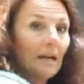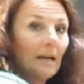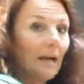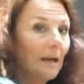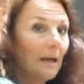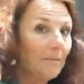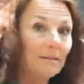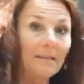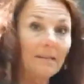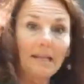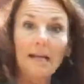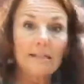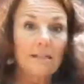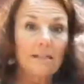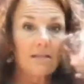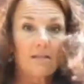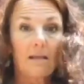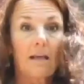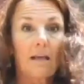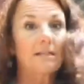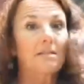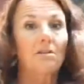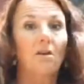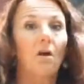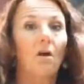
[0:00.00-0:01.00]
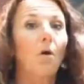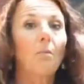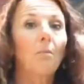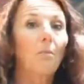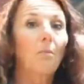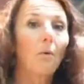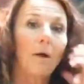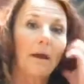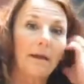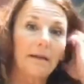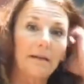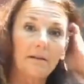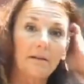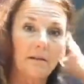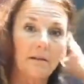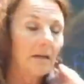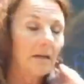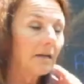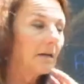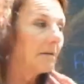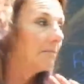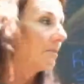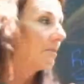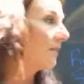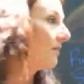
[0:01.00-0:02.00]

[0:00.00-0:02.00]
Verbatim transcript: I mean that's that's the whole point um,